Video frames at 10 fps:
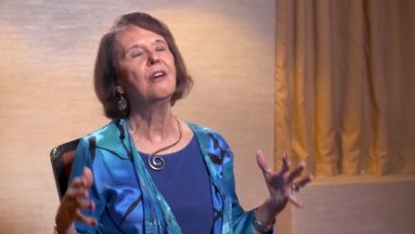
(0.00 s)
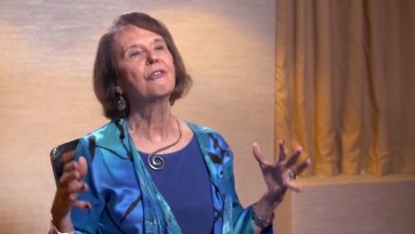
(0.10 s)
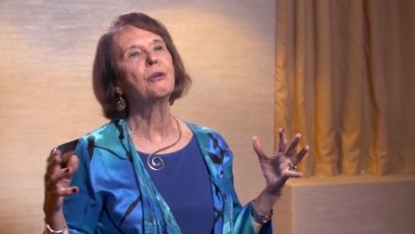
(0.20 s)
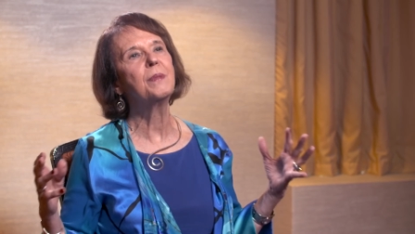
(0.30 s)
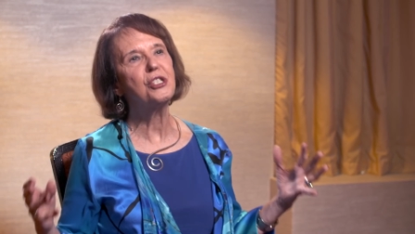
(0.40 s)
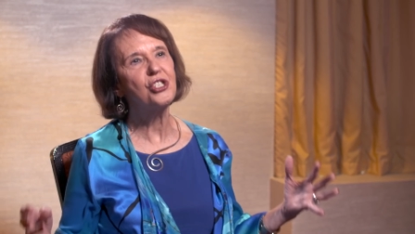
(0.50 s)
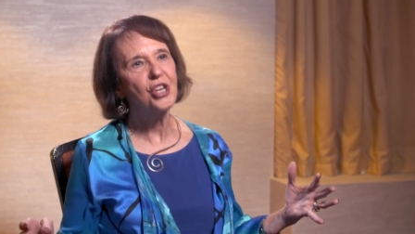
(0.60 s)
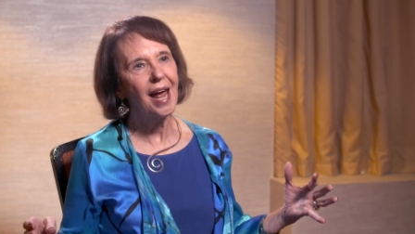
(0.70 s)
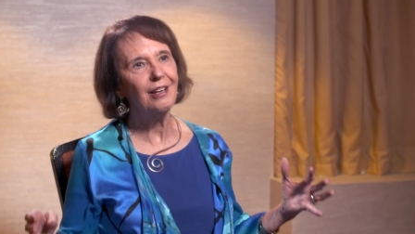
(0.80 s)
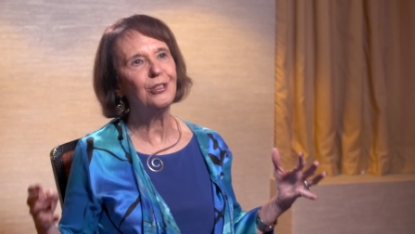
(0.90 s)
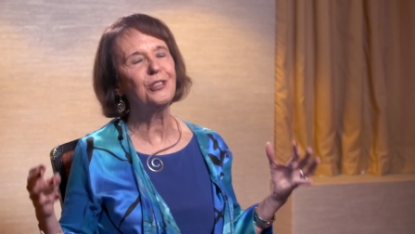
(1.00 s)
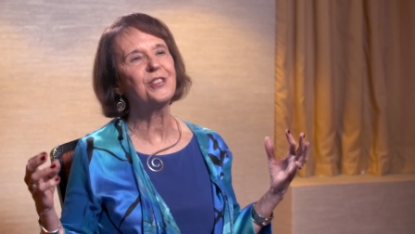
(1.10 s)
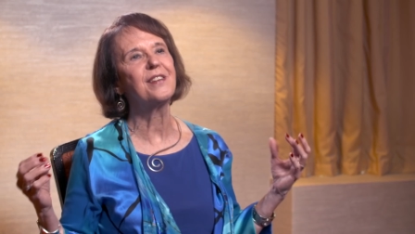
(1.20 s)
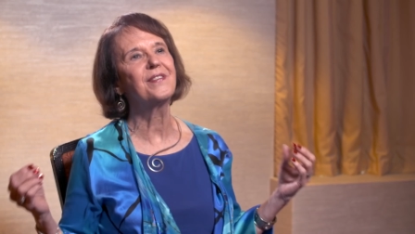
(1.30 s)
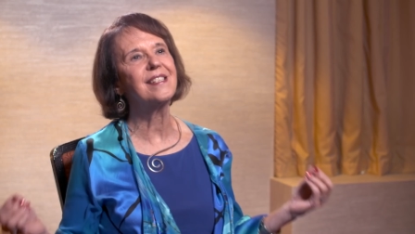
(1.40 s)
from the
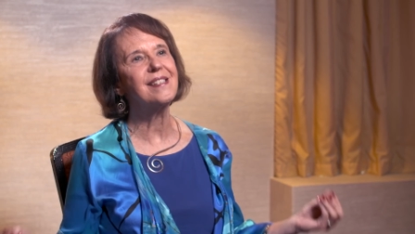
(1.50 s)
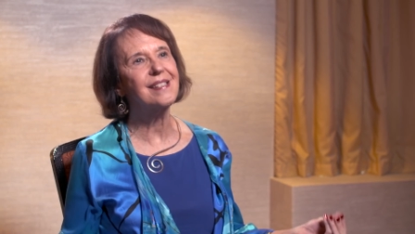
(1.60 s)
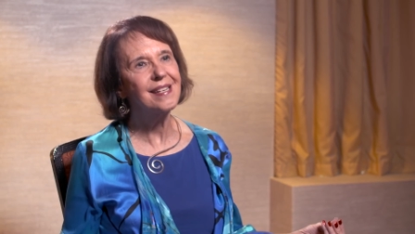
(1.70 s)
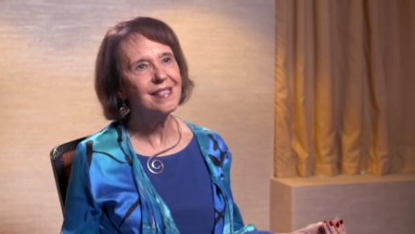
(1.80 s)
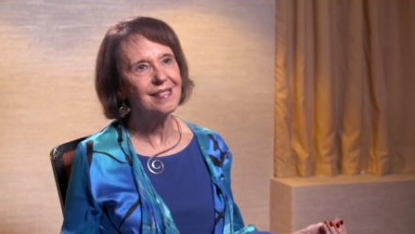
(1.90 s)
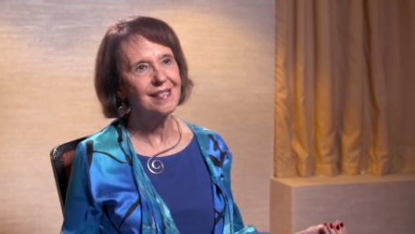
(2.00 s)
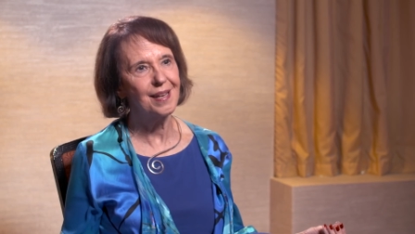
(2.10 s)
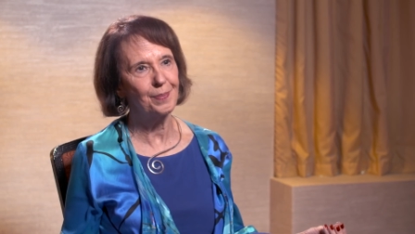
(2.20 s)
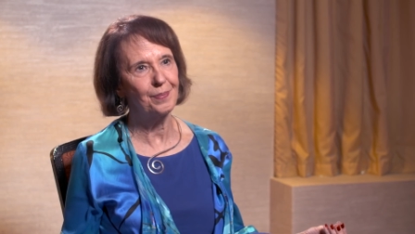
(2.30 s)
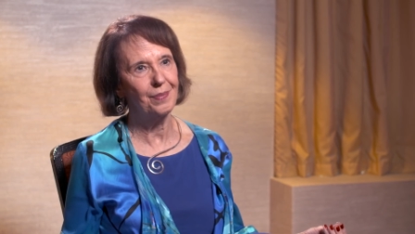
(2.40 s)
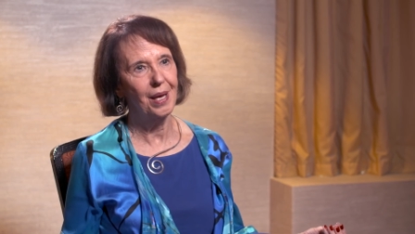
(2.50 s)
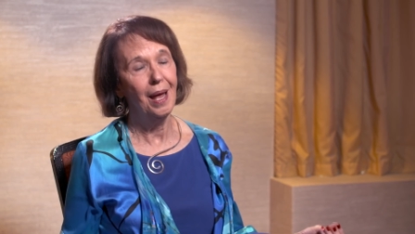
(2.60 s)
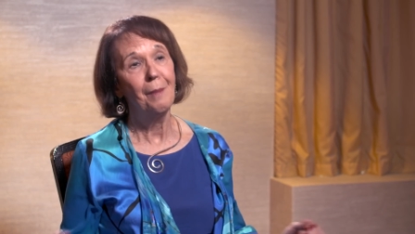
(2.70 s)
shackles of the system,